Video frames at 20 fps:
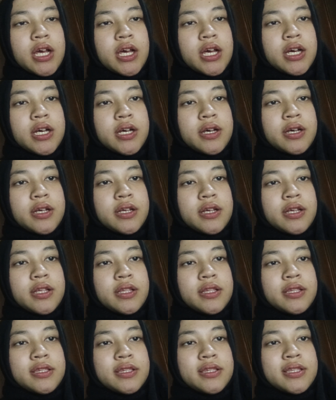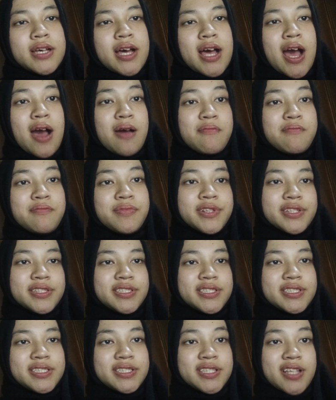Uh, the humbled
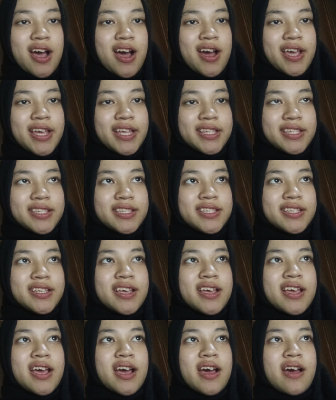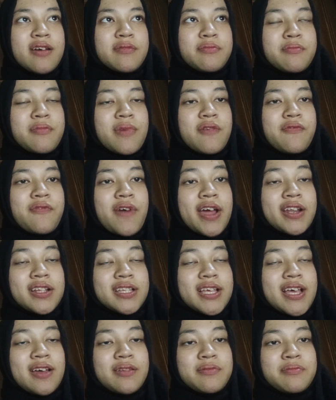Knight
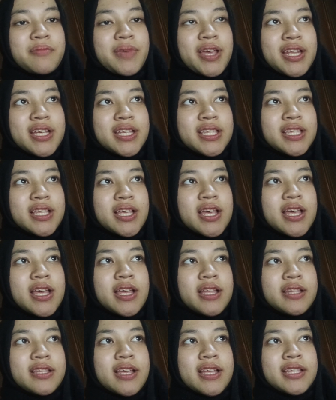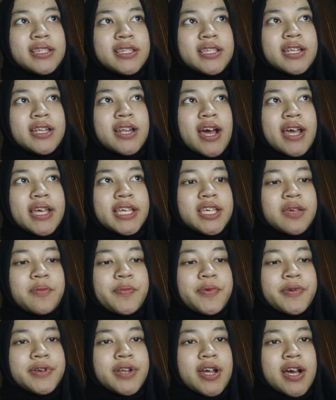finally admitted that the Nike
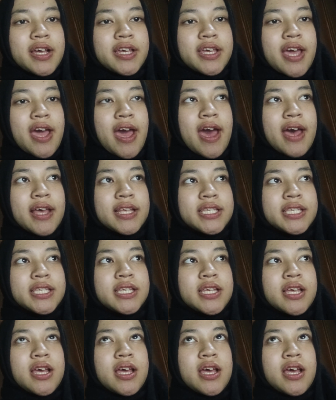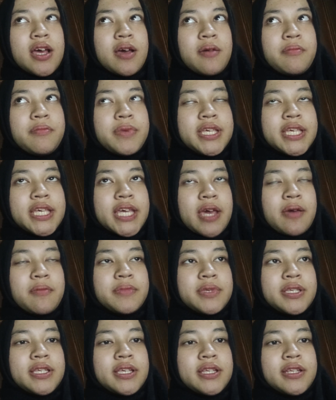product has
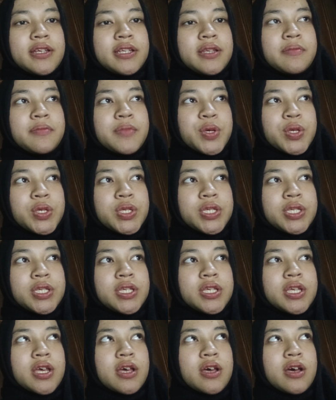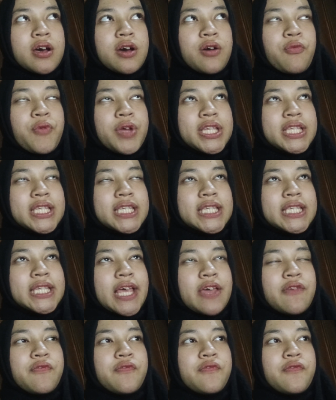become synonymous with
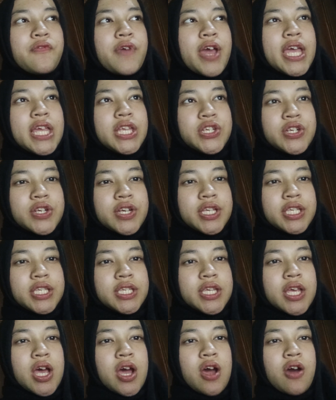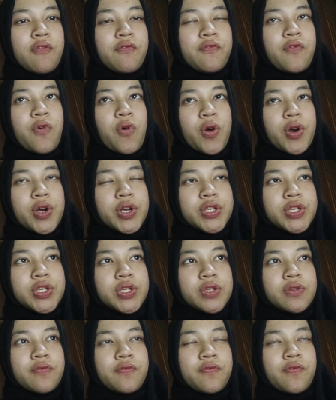slave wages, forced